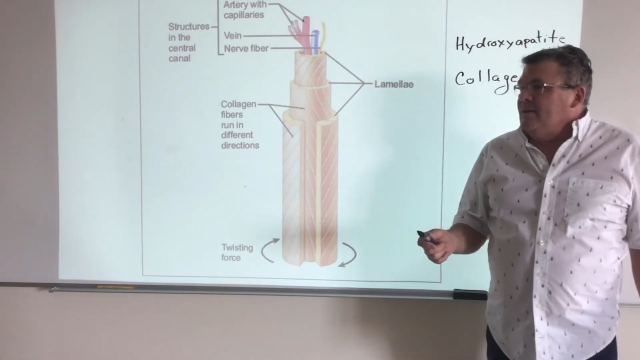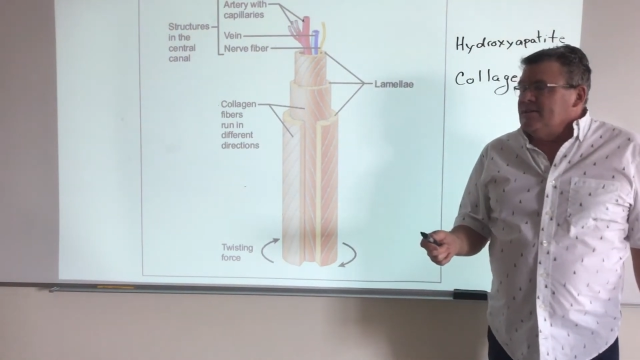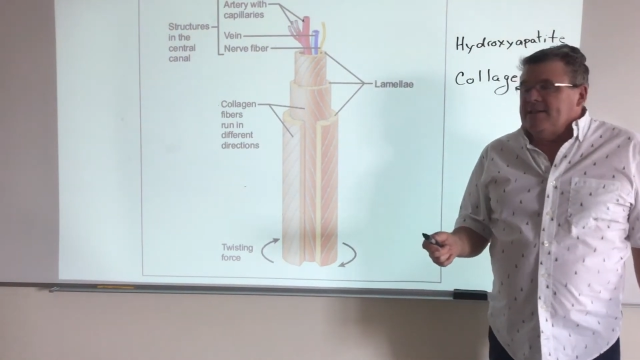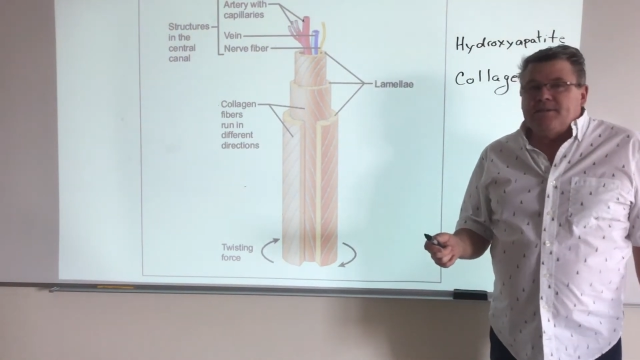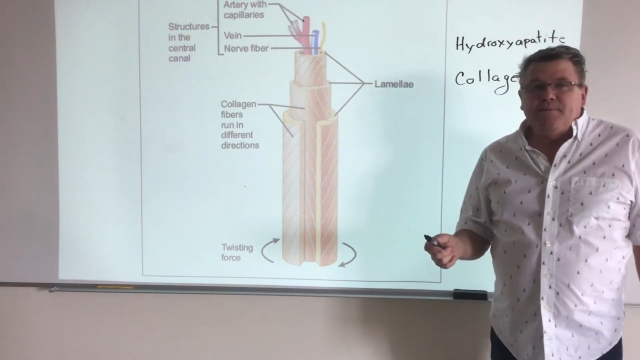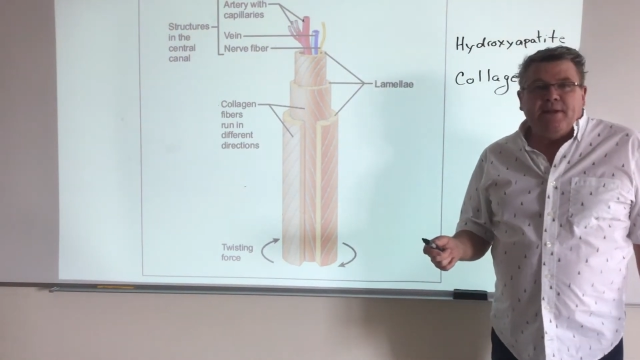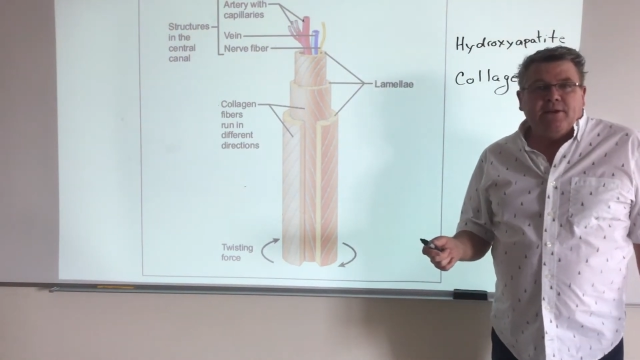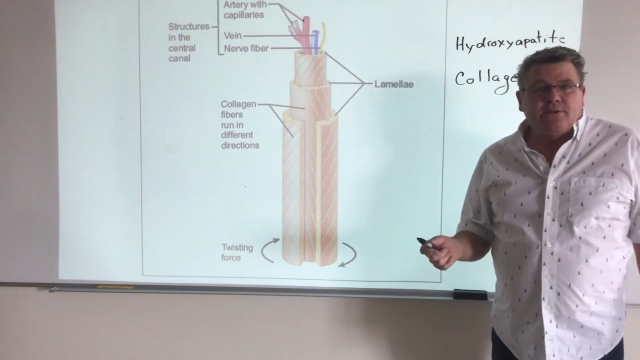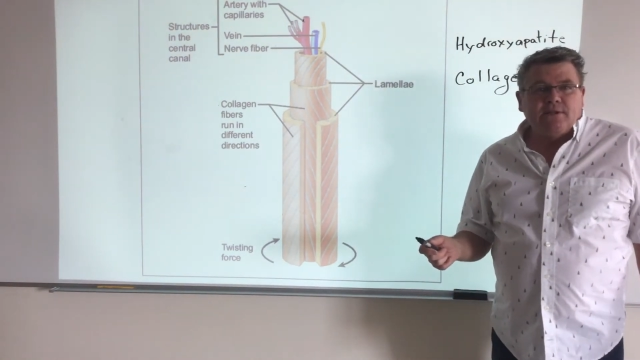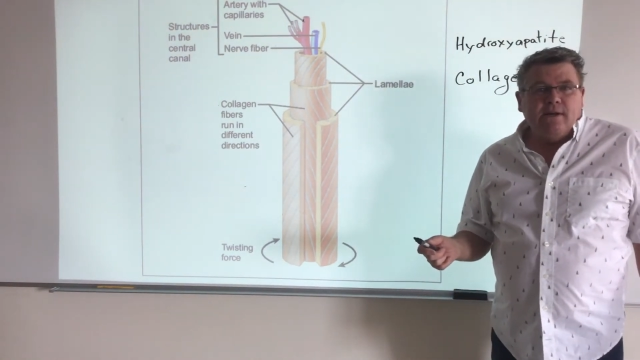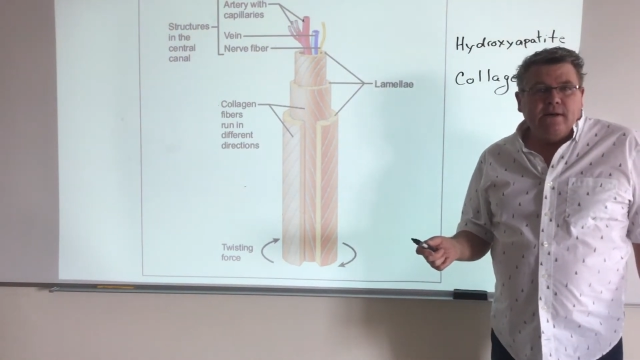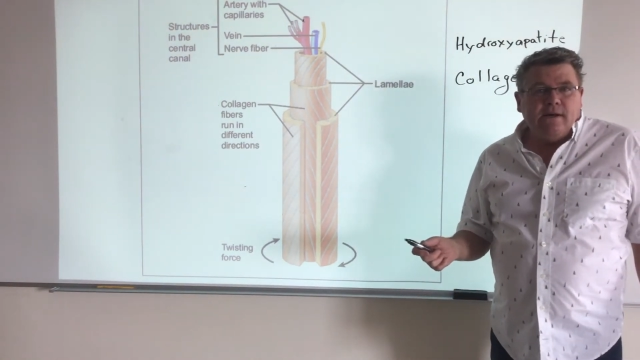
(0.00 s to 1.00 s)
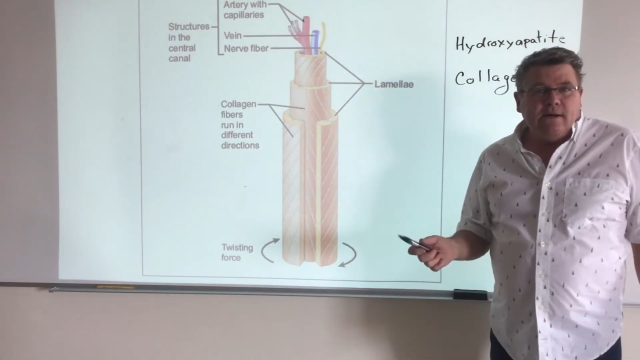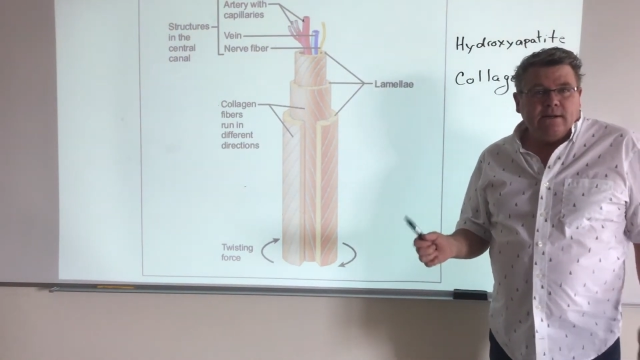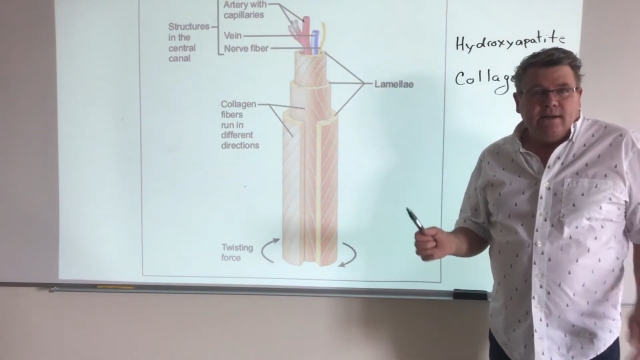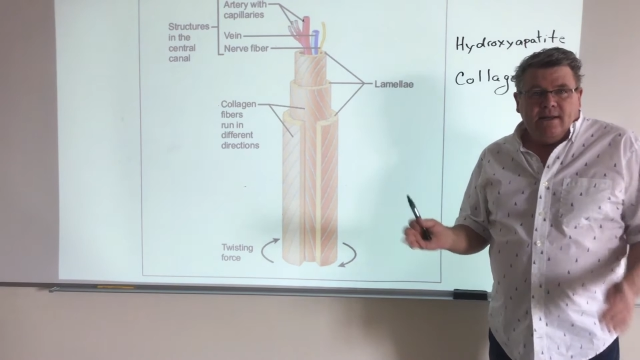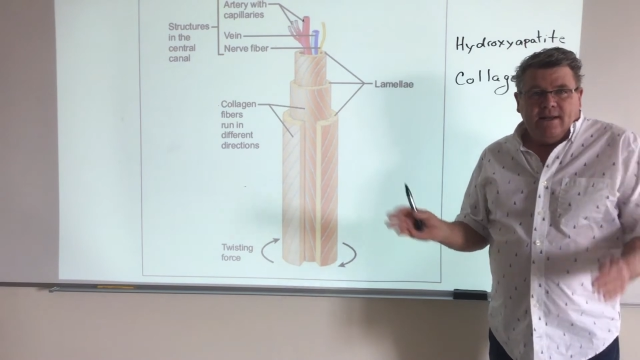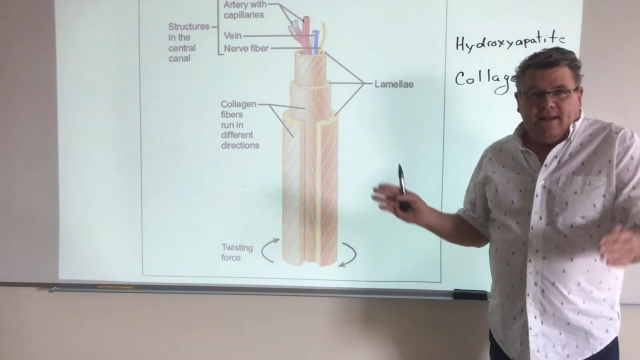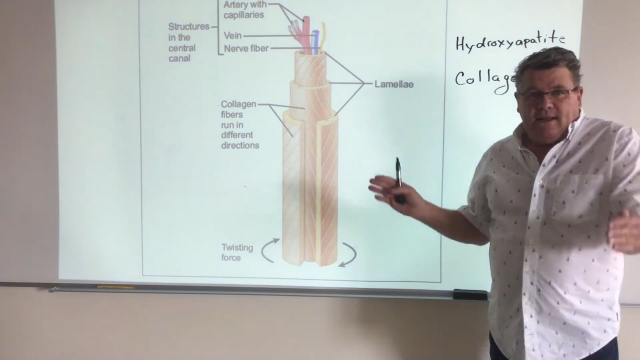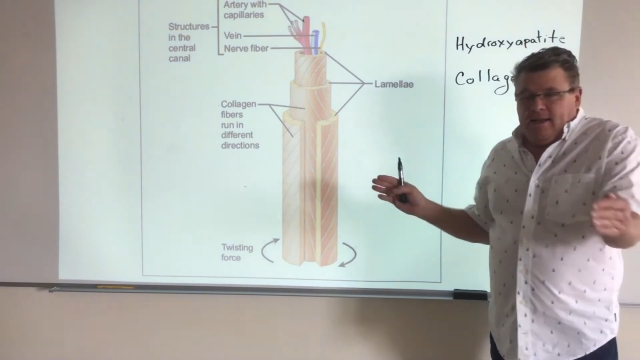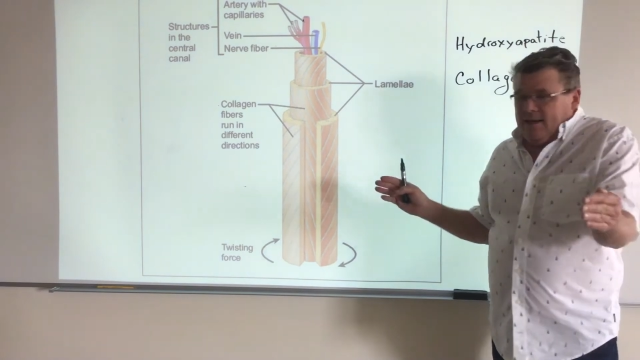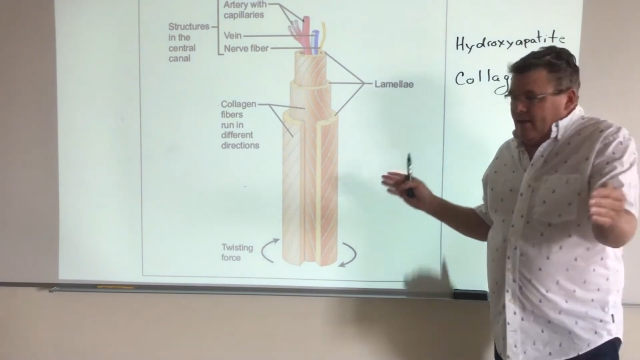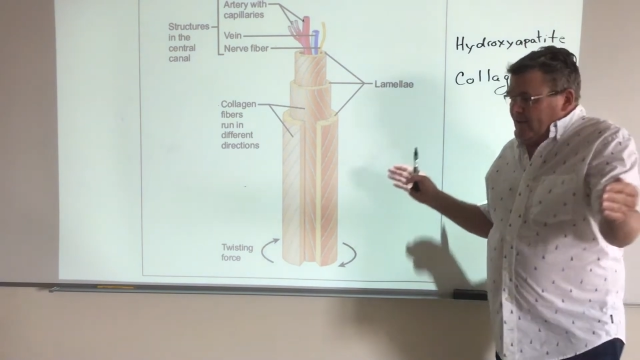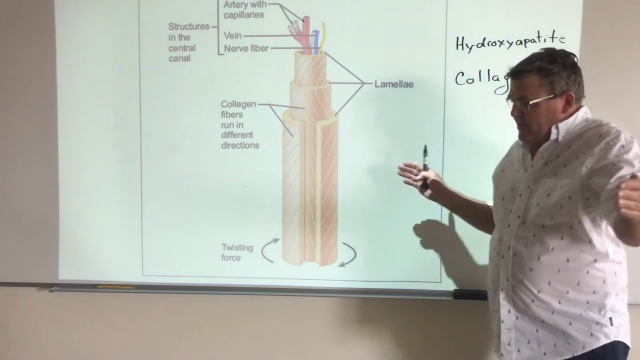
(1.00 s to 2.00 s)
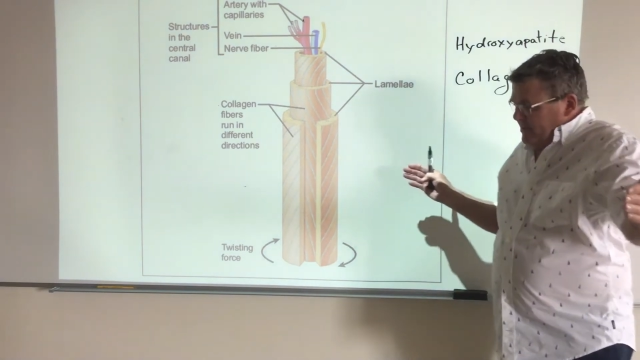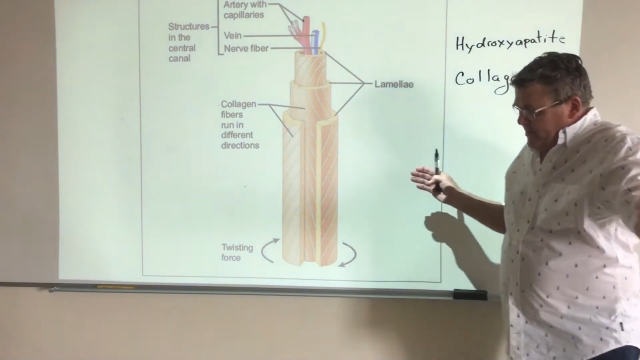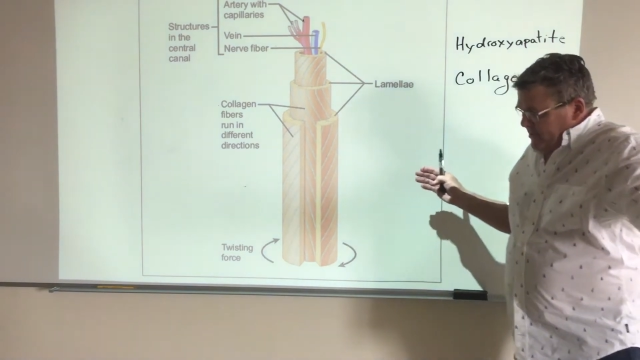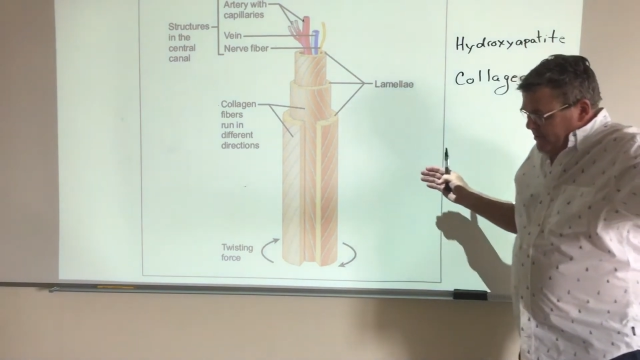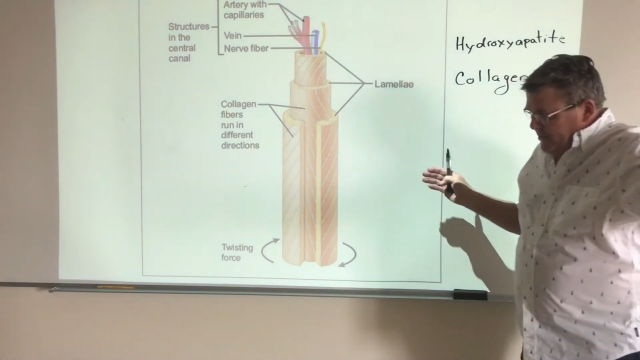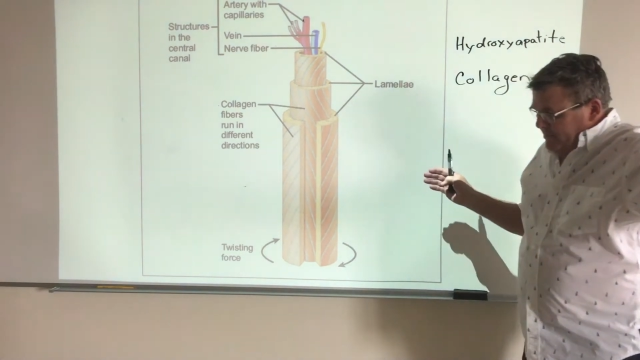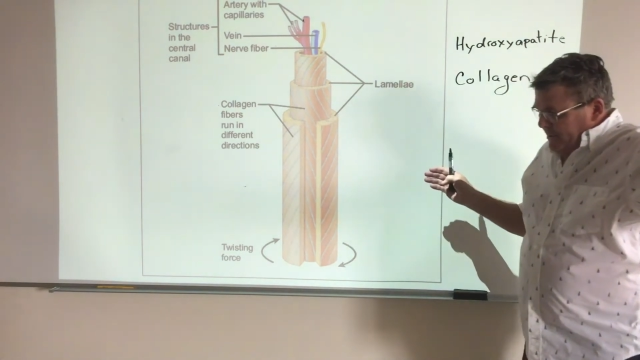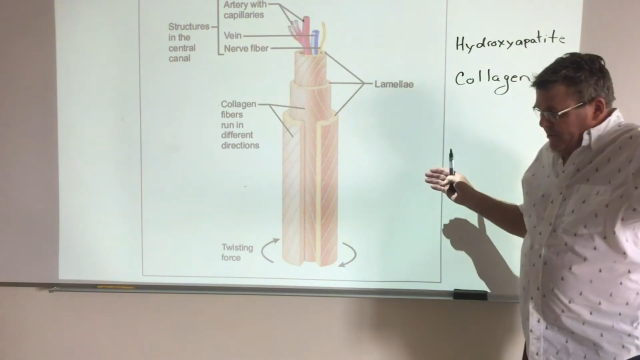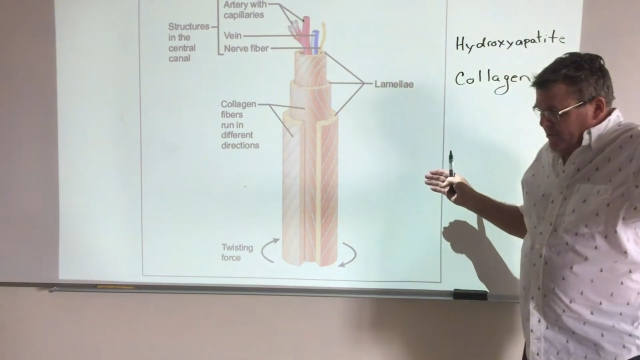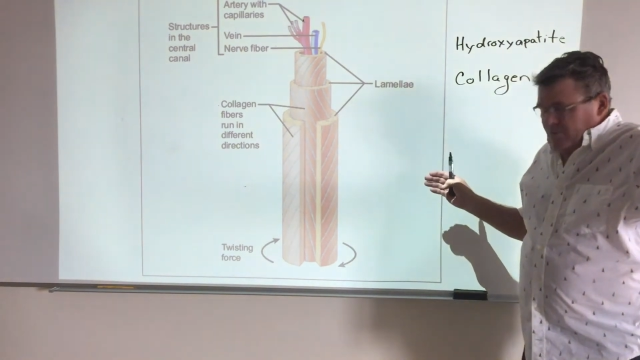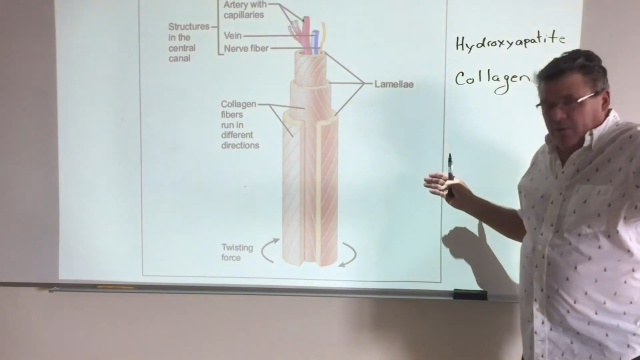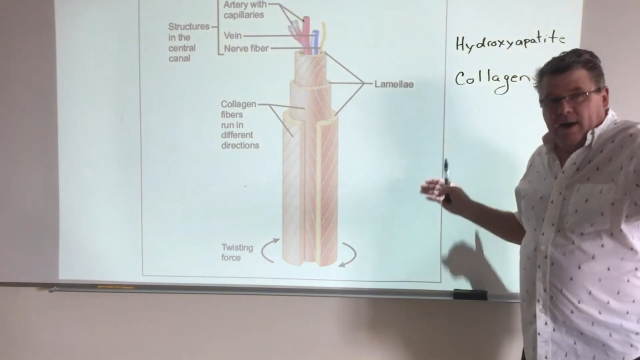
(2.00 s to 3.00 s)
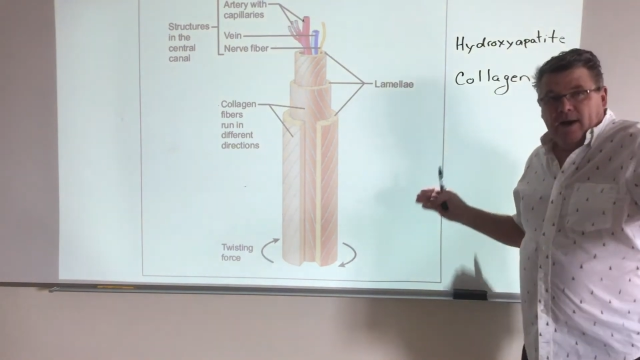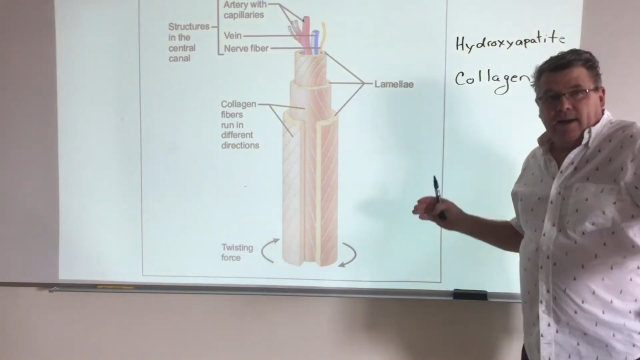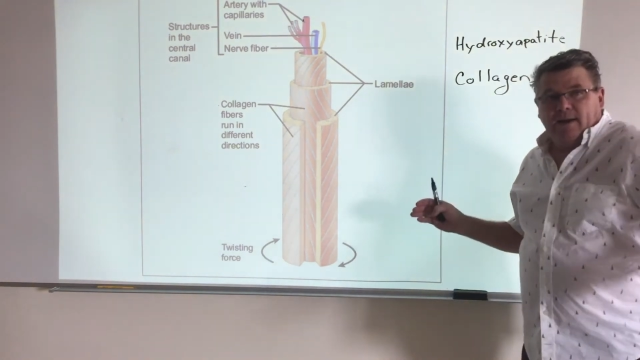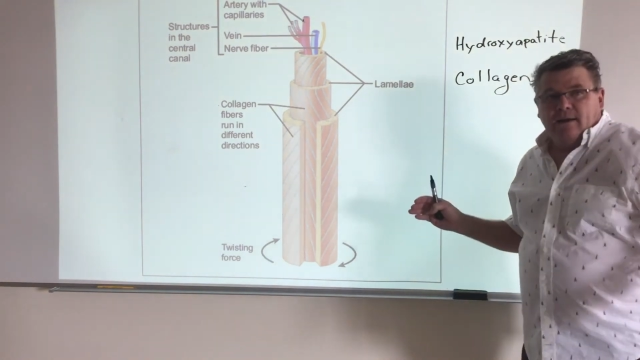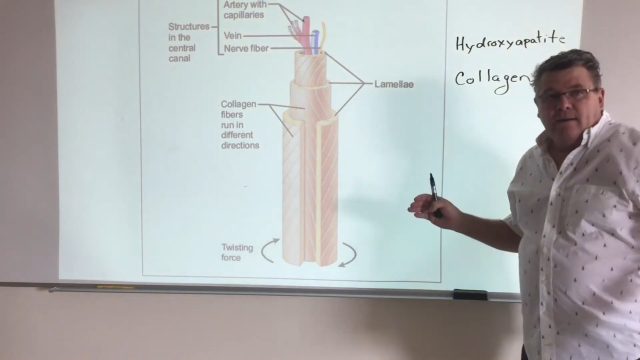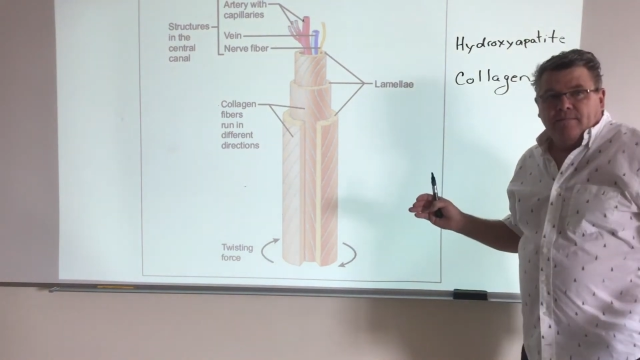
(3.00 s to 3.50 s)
6 meters long and 2 meters wide.